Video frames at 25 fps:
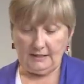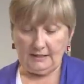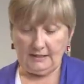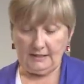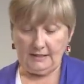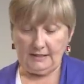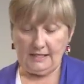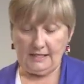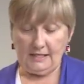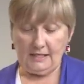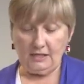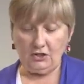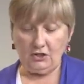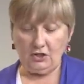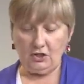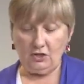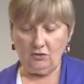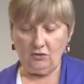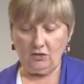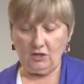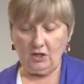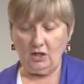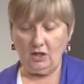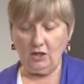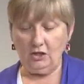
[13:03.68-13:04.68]

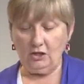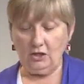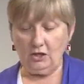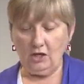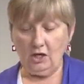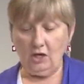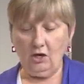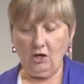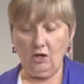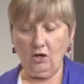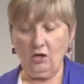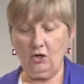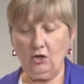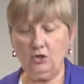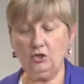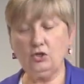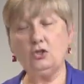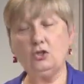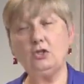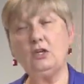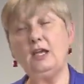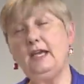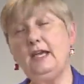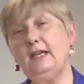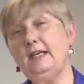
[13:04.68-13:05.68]
CSUs are
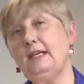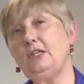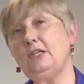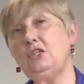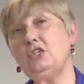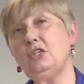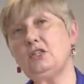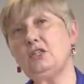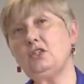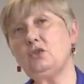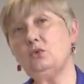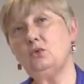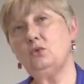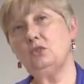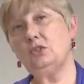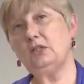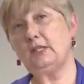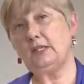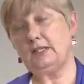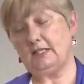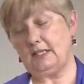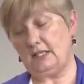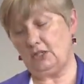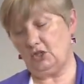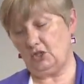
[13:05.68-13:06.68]
large NHS
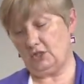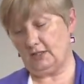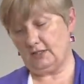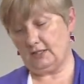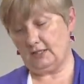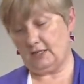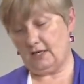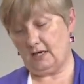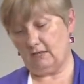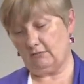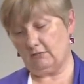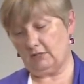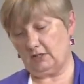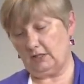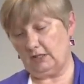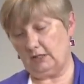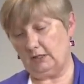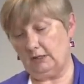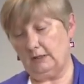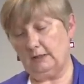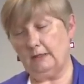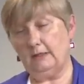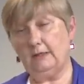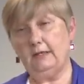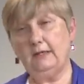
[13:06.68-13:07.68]
organisations currently.
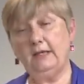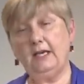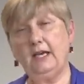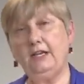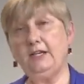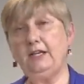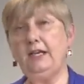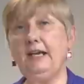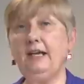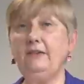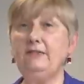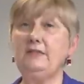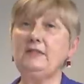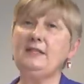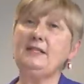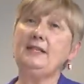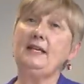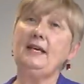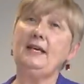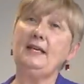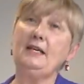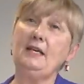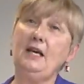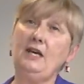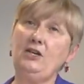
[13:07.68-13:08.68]
And I have to
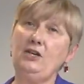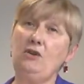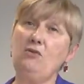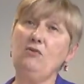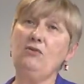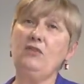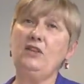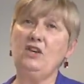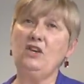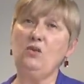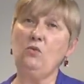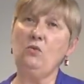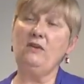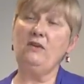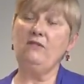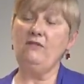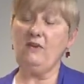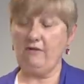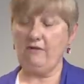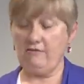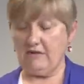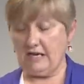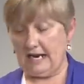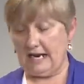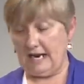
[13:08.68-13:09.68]
say, I don't think we're
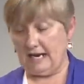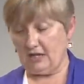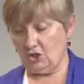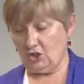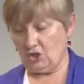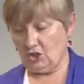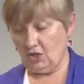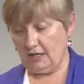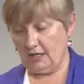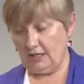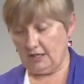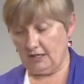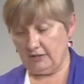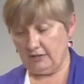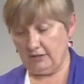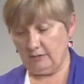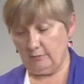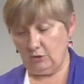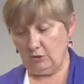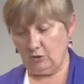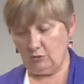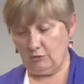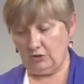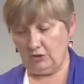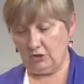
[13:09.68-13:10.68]
very agile at the
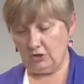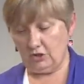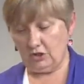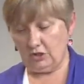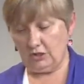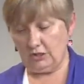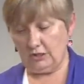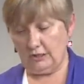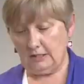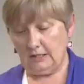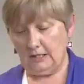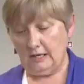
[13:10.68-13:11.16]
moment.